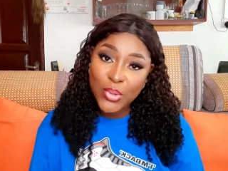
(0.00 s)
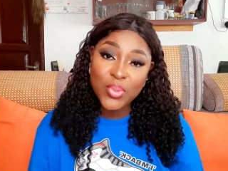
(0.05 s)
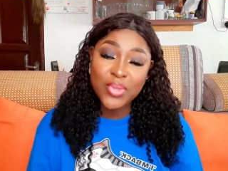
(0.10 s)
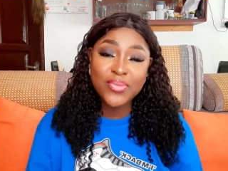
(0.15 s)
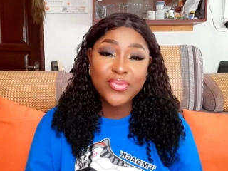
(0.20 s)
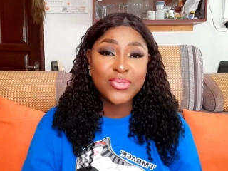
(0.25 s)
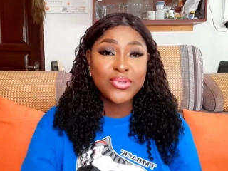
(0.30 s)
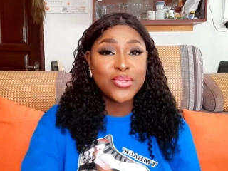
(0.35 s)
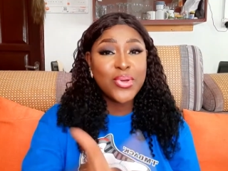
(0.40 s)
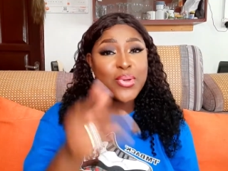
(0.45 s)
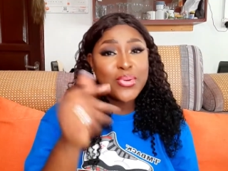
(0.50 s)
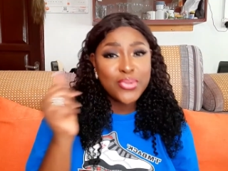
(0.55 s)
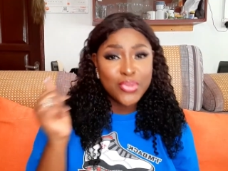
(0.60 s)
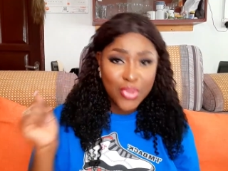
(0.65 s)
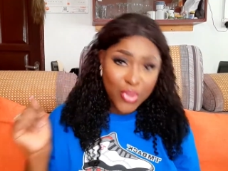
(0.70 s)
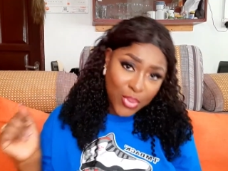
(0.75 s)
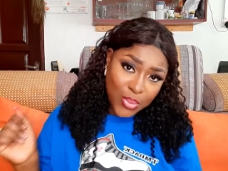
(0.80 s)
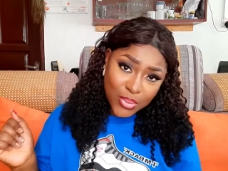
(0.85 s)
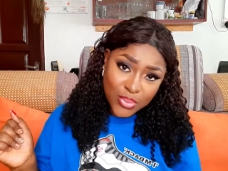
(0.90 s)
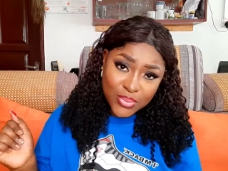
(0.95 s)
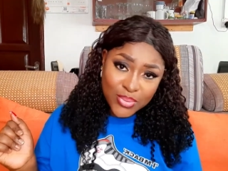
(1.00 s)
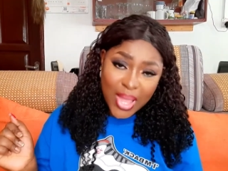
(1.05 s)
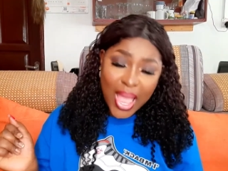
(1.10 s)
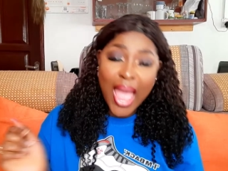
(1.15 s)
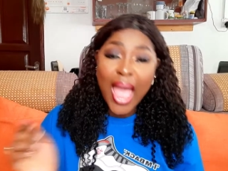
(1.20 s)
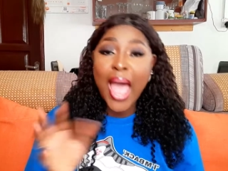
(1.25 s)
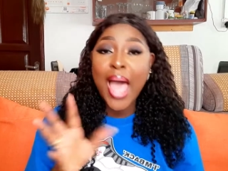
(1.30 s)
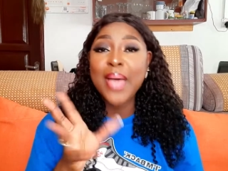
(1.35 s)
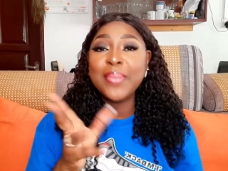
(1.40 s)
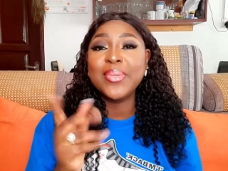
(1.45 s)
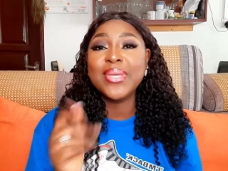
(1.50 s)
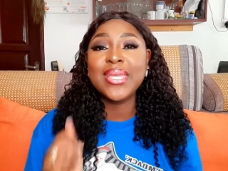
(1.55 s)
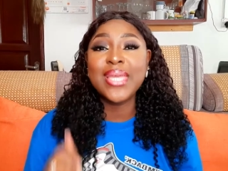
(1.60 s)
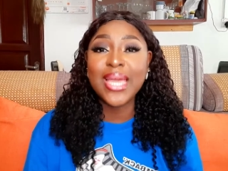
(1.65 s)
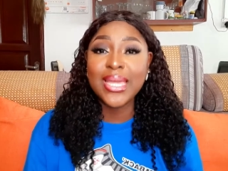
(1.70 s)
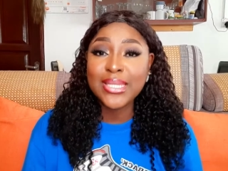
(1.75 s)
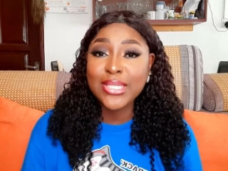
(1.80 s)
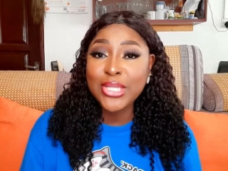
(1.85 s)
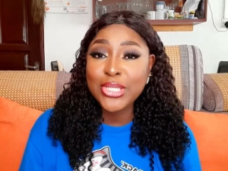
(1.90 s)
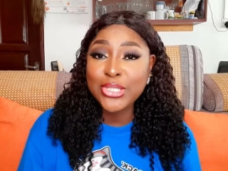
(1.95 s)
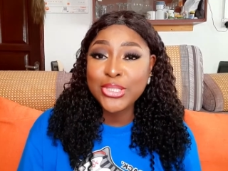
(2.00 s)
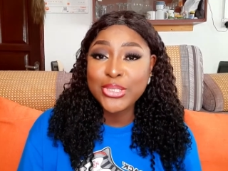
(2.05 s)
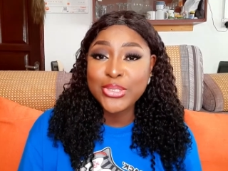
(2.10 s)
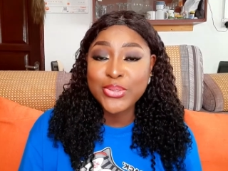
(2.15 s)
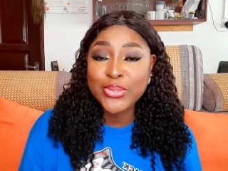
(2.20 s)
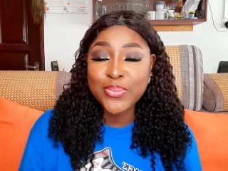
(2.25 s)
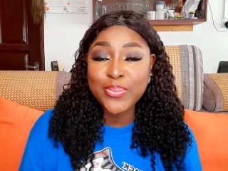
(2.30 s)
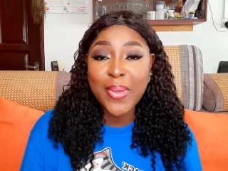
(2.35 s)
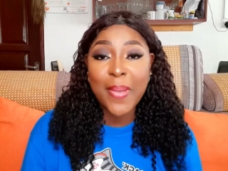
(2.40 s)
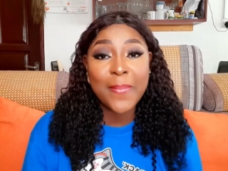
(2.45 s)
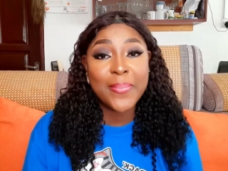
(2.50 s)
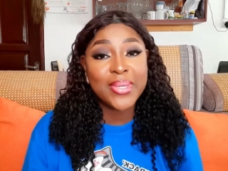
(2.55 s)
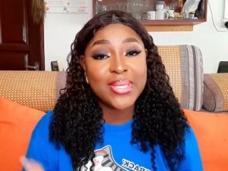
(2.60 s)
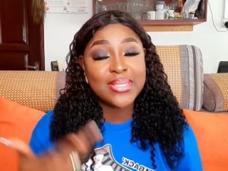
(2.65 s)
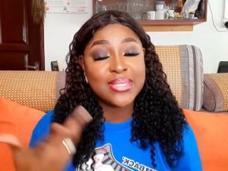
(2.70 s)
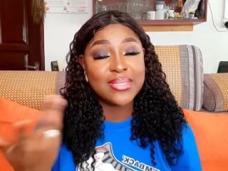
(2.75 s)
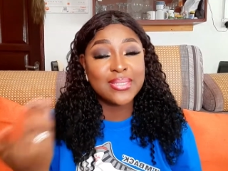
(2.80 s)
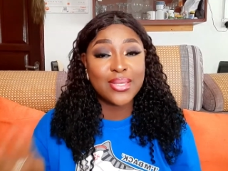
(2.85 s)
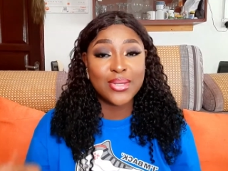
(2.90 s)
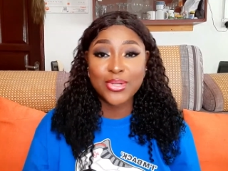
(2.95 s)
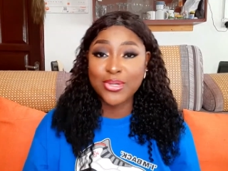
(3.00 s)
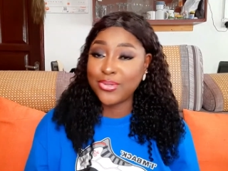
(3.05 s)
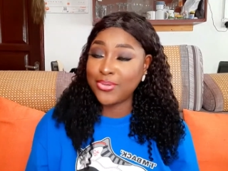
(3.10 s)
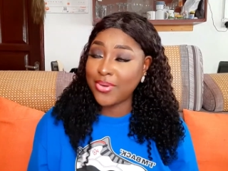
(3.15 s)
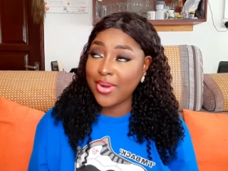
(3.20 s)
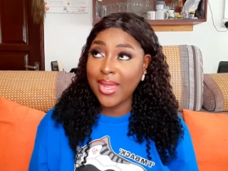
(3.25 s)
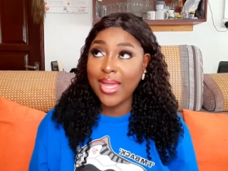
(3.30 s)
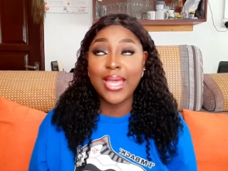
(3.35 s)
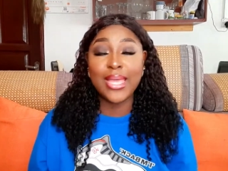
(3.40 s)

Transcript: If you don't know, I'm a Ghanaian YouTuber based in Accra.